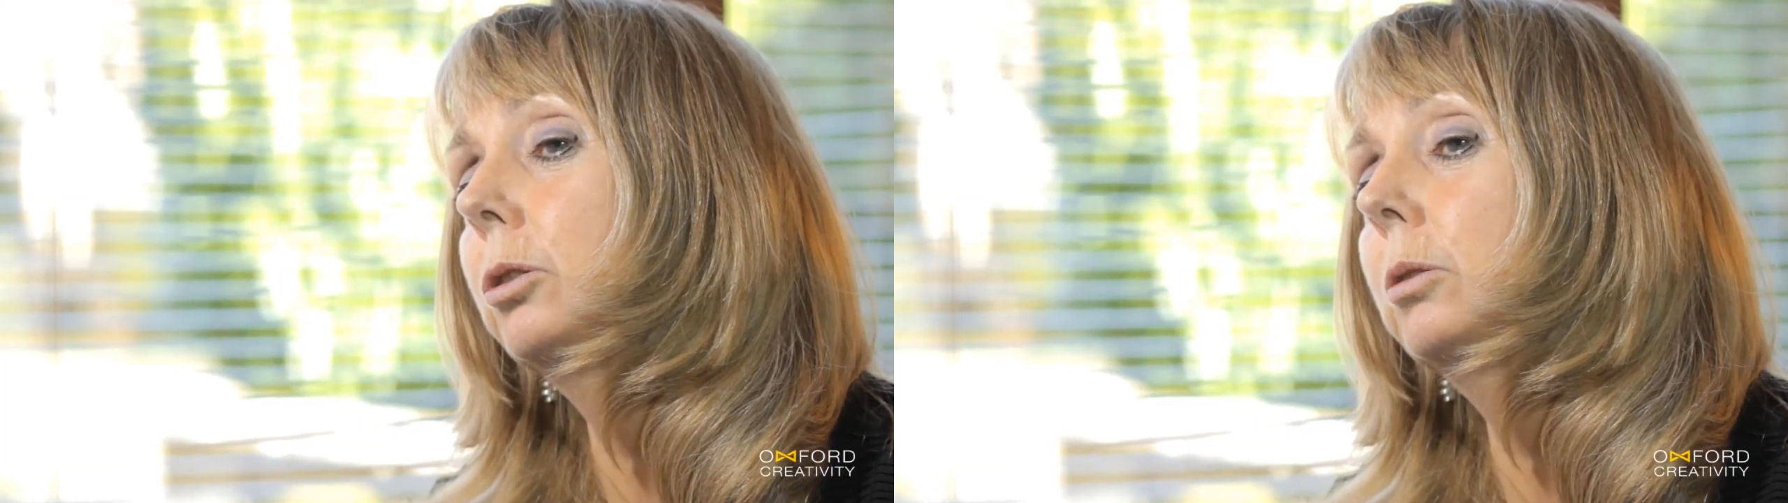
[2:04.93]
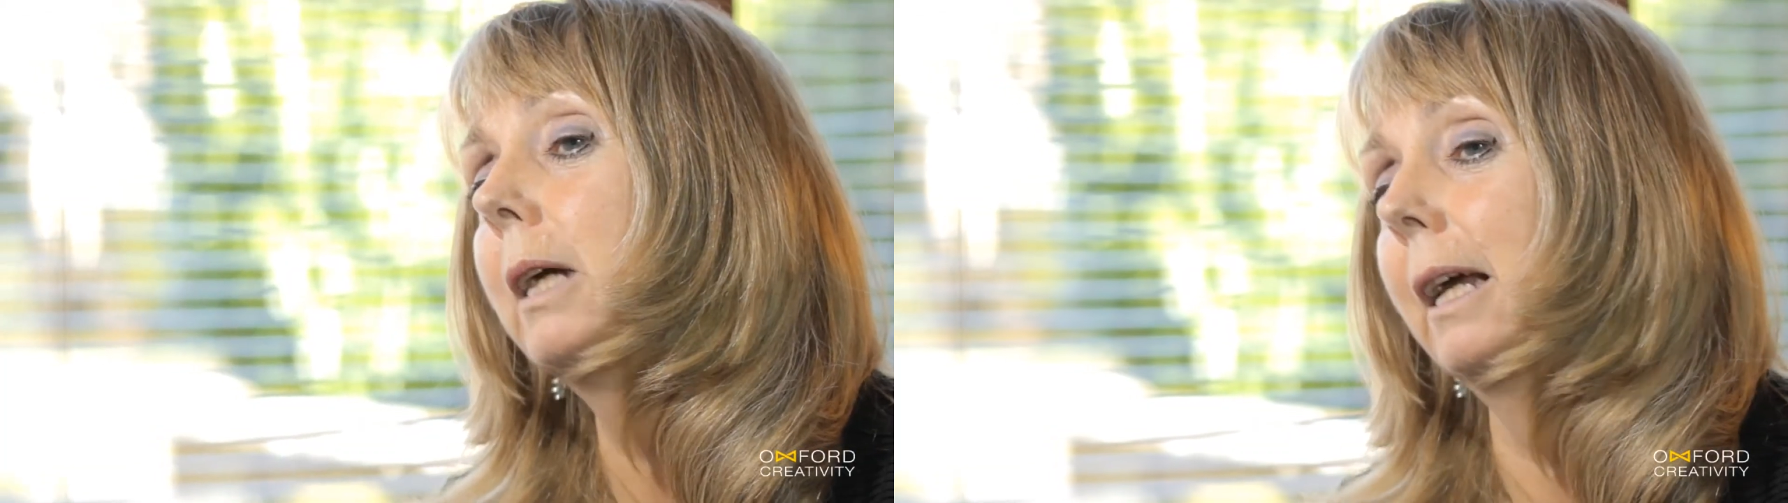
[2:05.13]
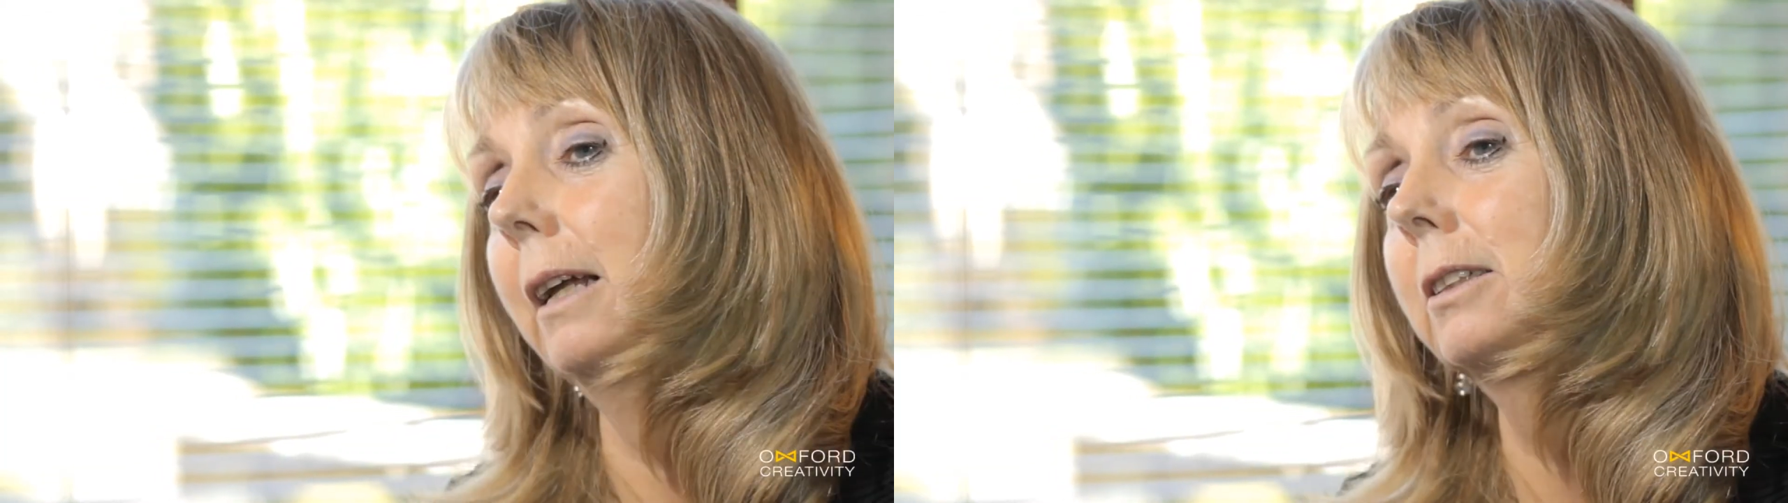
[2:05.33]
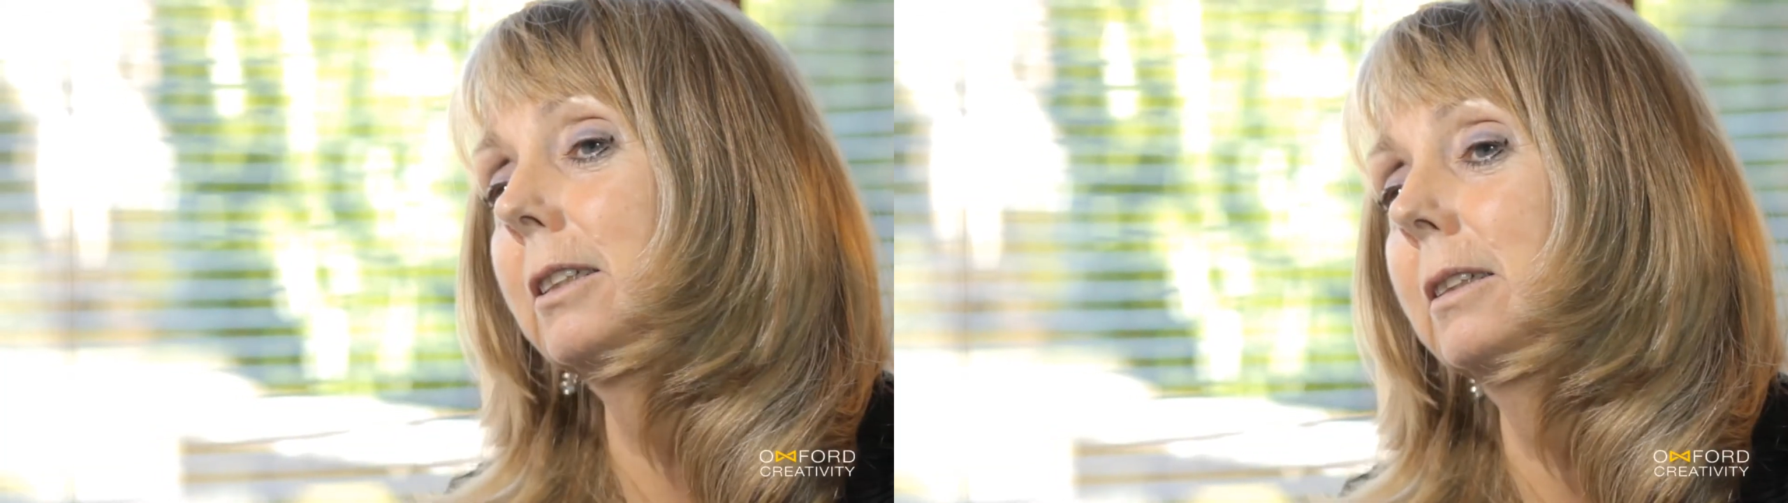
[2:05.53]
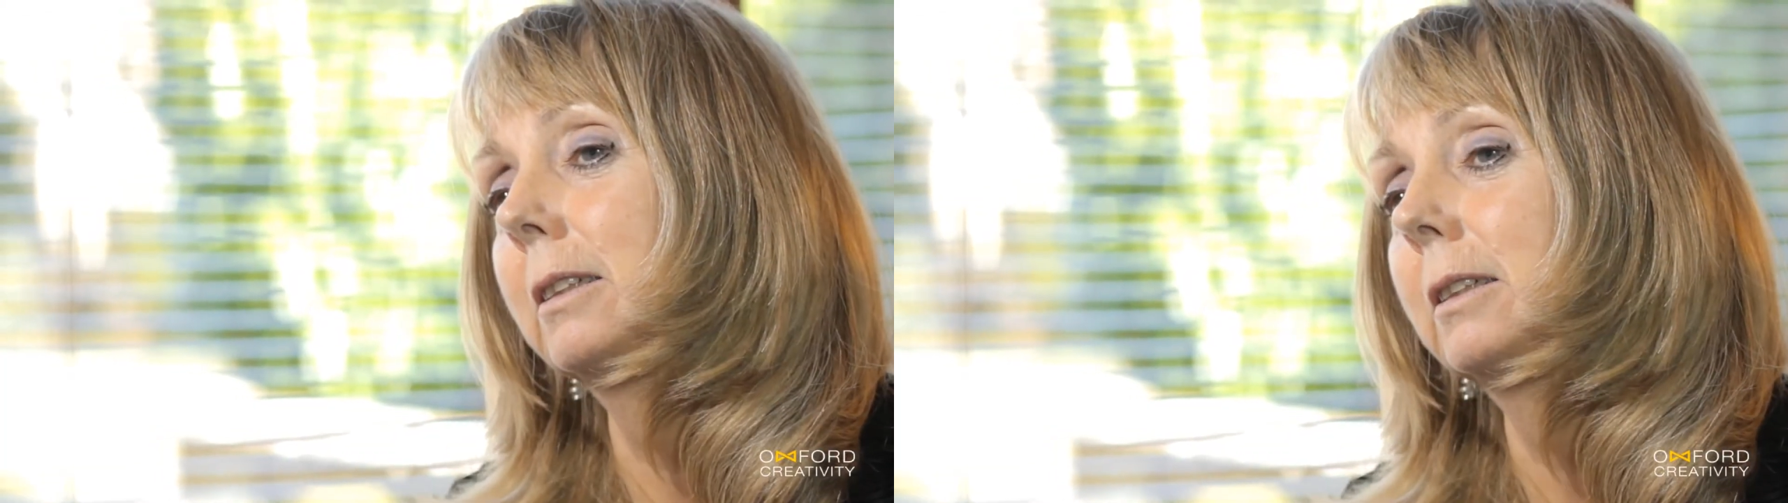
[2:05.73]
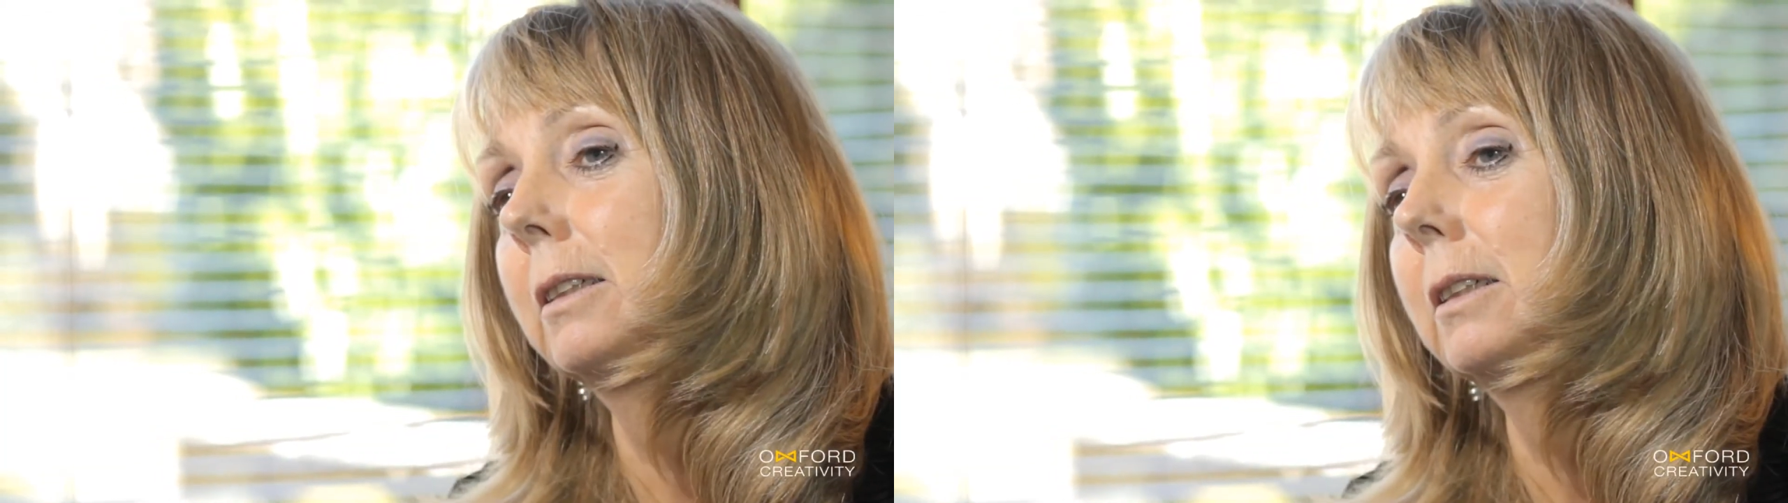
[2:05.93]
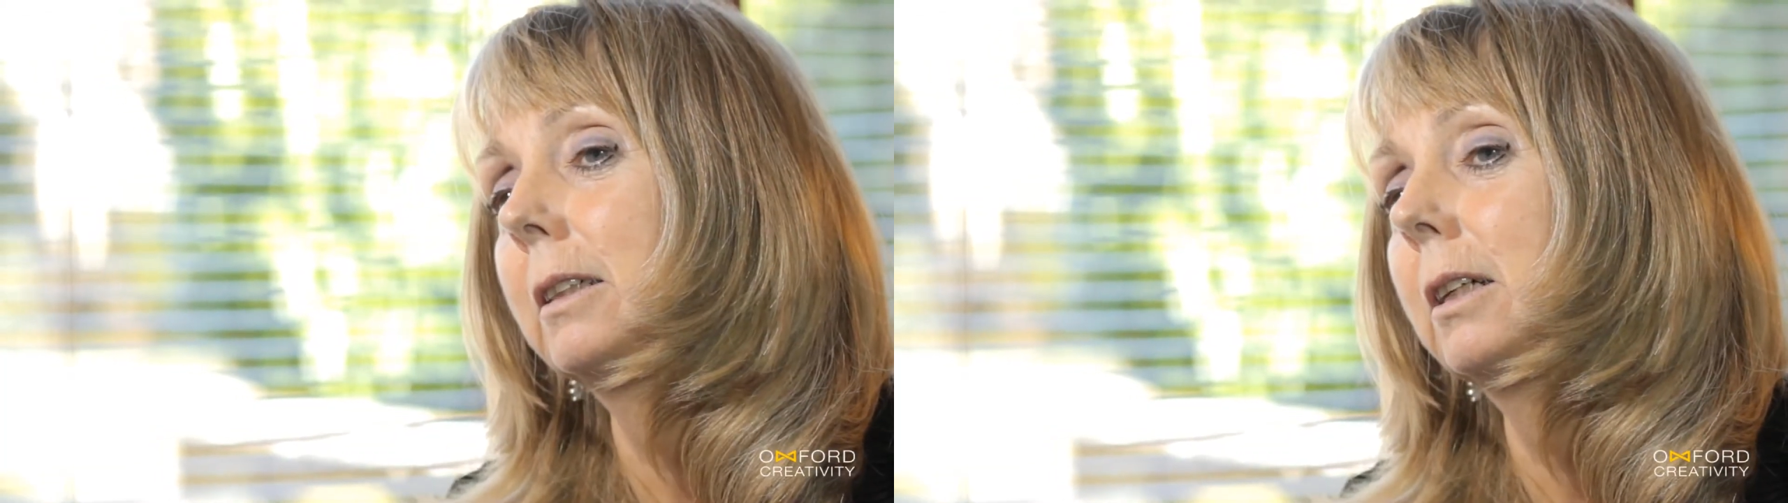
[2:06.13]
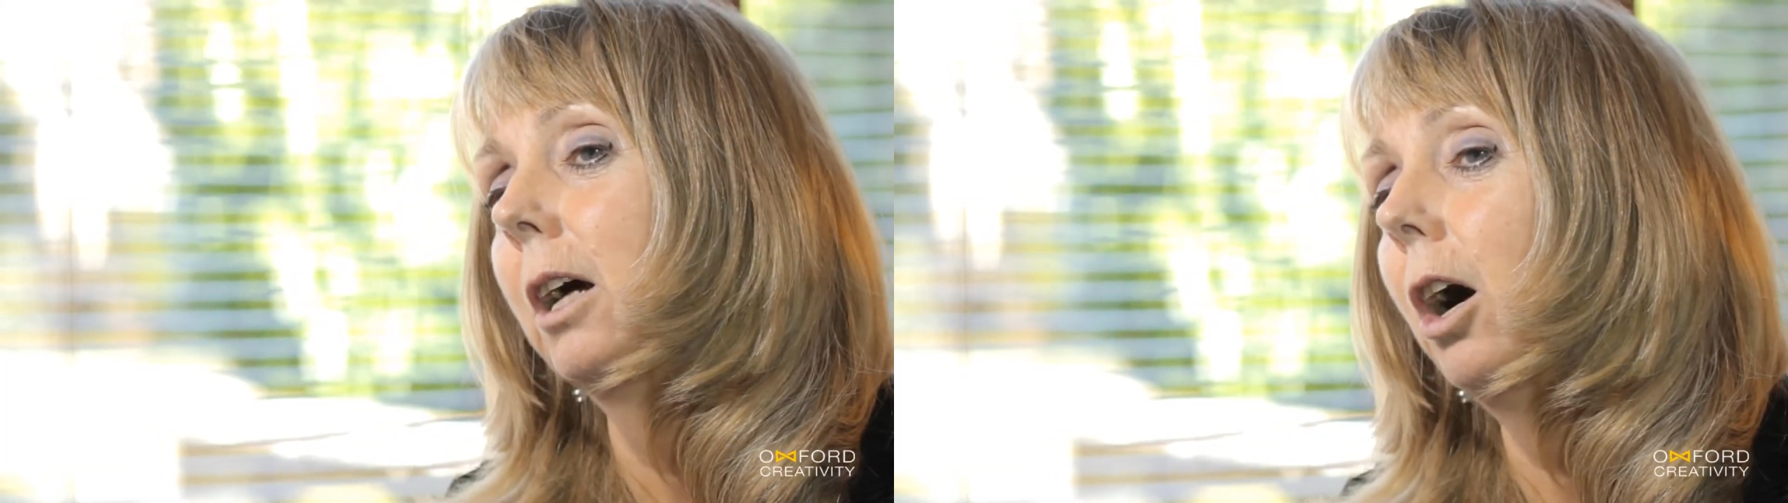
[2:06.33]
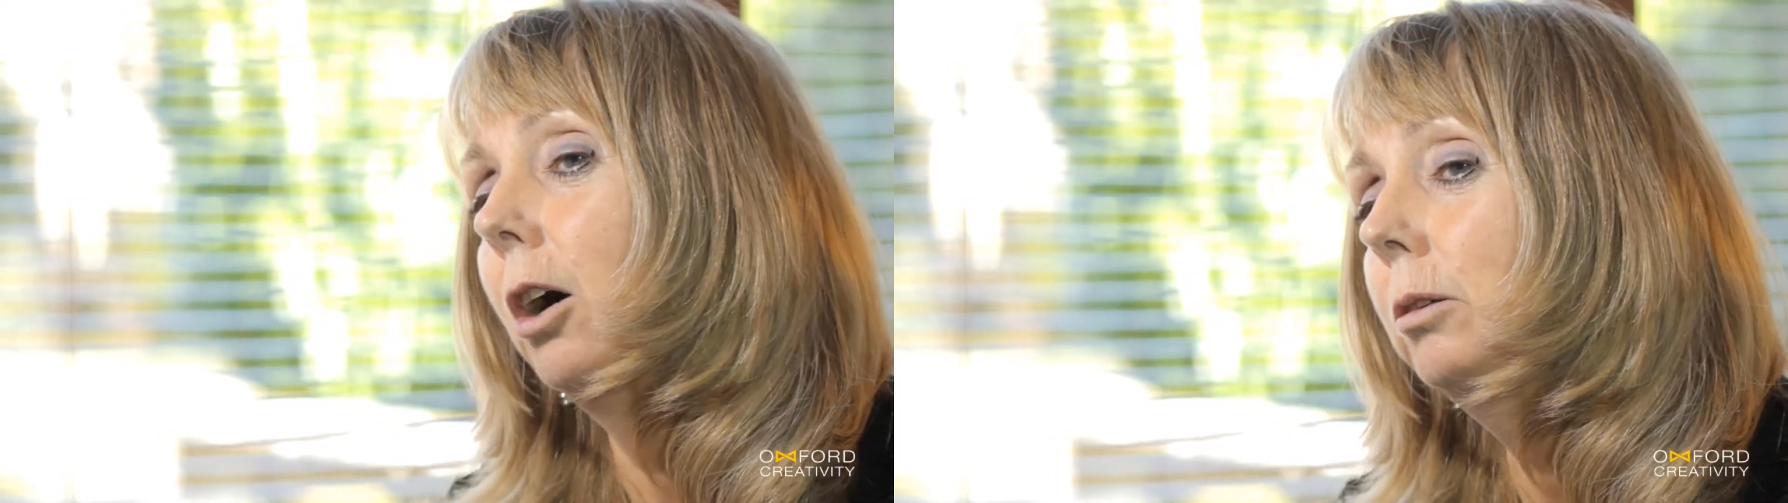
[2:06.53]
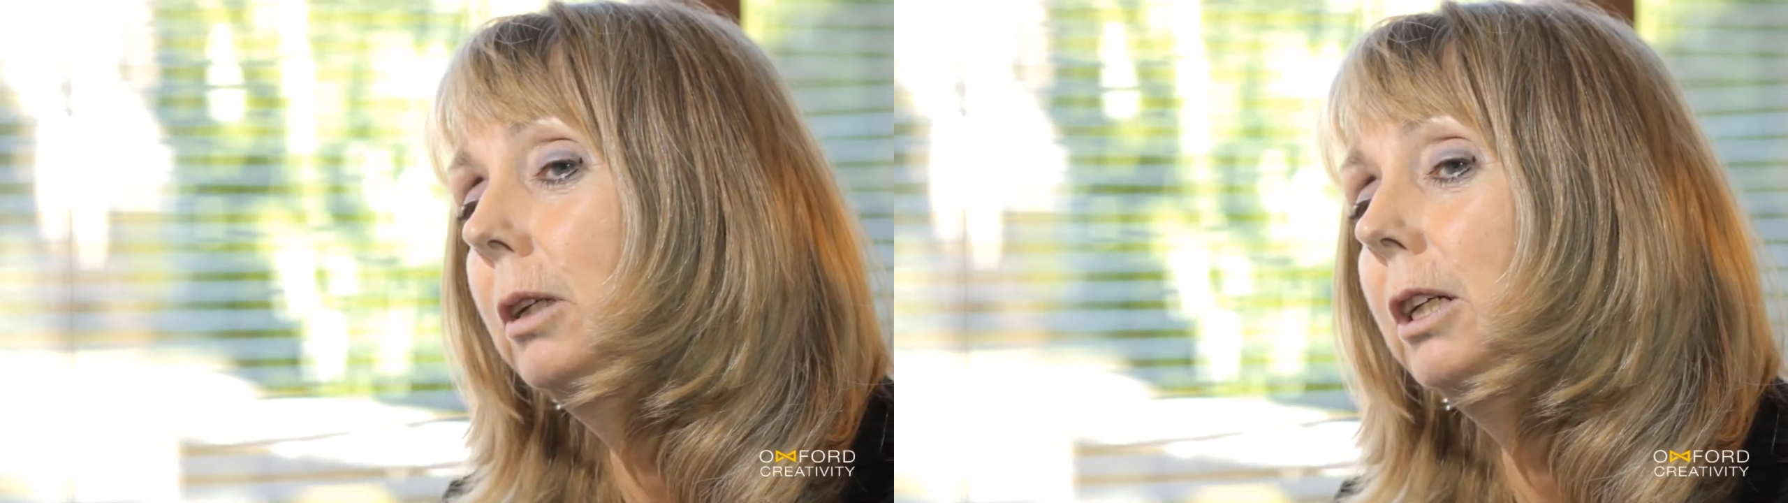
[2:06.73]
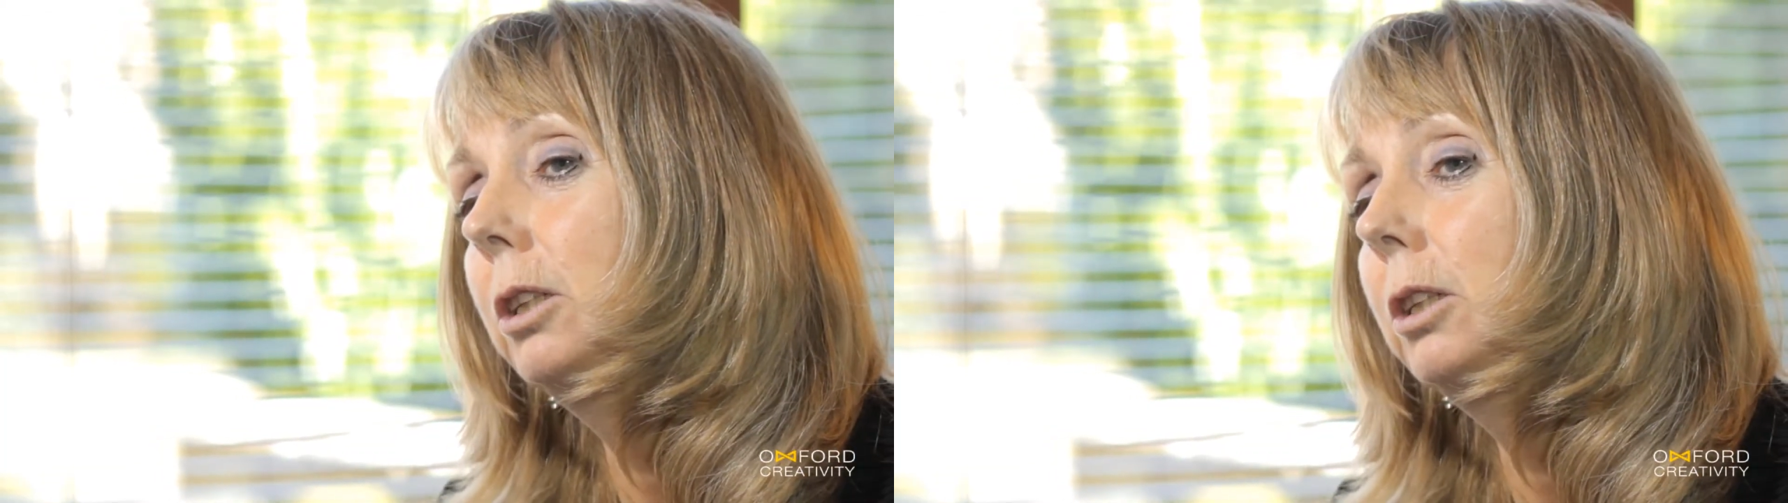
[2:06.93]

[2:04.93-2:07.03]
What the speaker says: toolkit only